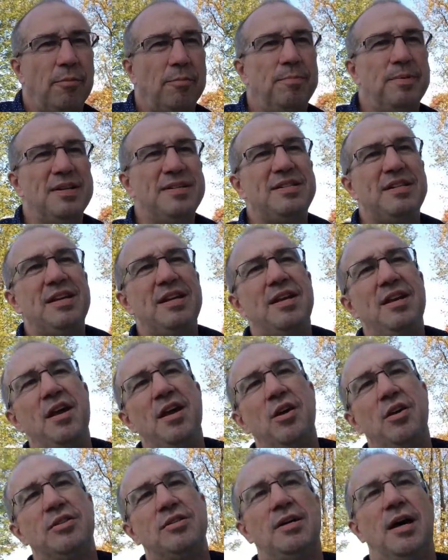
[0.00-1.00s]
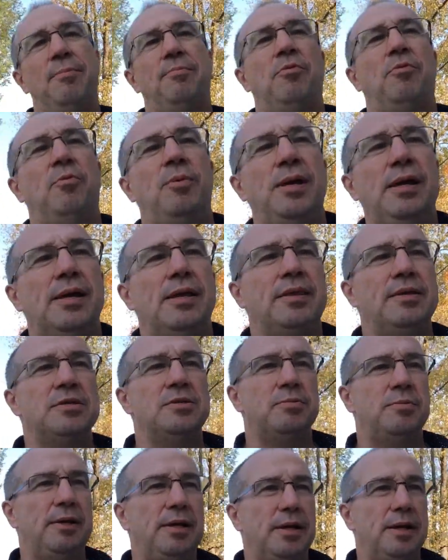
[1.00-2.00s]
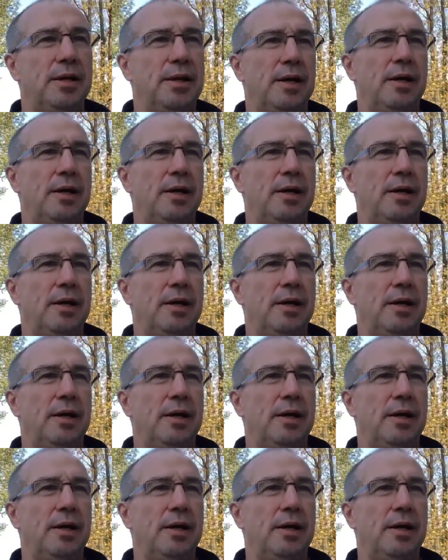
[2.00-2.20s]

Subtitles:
busy type of week this week.